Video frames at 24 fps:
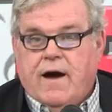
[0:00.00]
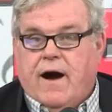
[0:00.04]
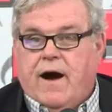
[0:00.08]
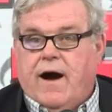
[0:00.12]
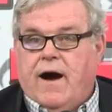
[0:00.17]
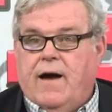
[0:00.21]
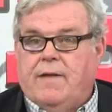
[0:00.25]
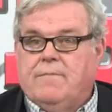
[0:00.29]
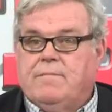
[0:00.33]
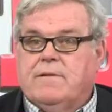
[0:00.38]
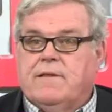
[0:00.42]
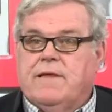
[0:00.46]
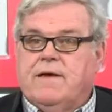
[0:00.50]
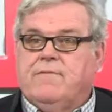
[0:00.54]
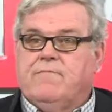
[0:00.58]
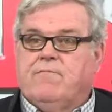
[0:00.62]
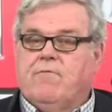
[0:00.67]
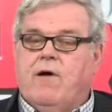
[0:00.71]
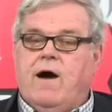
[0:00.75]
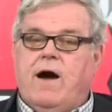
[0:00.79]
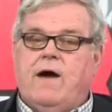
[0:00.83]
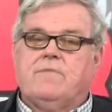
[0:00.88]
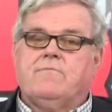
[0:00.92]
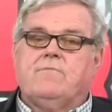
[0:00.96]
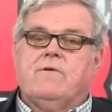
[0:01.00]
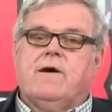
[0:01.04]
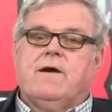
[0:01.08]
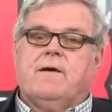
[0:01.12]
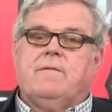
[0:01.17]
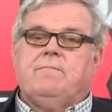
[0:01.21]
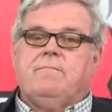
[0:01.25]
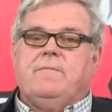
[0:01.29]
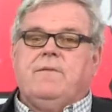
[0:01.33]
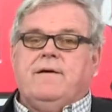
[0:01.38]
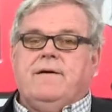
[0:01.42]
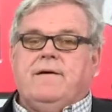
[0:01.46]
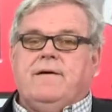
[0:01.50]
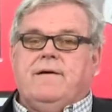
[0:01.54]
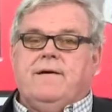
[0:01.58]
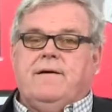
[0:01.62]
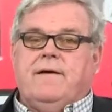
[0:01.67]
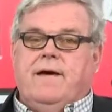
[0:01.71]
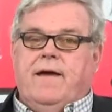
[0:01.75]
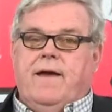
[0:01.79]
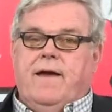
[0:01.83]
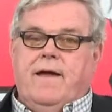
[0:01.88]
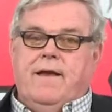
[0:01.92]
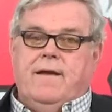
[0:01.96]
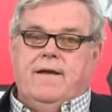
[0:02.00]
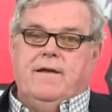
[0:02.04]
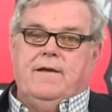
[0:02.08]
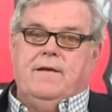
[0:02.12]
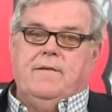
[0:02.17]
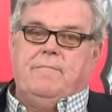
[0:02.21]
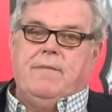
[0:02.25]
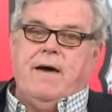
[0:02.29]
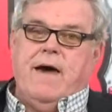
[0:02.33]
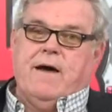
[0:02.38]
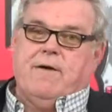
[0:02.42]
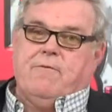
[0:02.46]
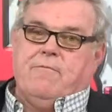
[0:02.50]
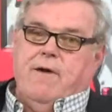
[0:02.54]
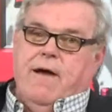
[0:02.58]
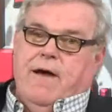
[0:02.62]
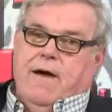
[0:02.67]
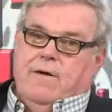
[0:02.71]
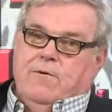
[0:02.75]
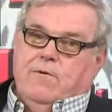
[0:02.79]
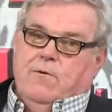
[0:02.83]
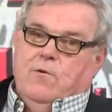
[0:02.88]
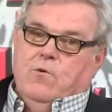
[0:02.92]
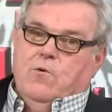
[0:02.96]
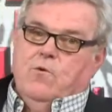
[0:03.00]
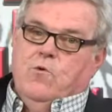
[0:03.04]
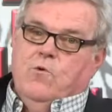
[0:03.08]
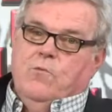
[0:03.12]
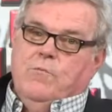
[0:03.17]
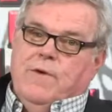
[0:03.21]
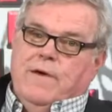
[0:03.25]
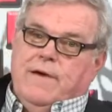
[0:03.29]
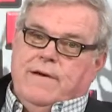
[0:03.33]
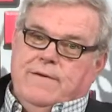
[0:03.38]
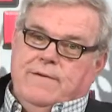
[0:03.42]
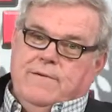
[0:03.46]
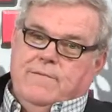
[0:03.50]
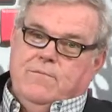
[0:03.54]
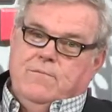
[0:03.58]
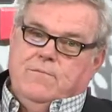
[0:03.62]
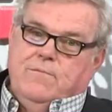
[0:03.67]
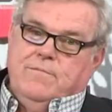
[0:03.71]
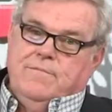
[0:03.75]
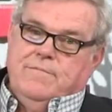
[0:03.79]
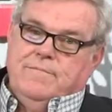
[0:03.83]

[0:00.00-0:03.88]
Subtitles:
I believe Roderick, and in the background, looming,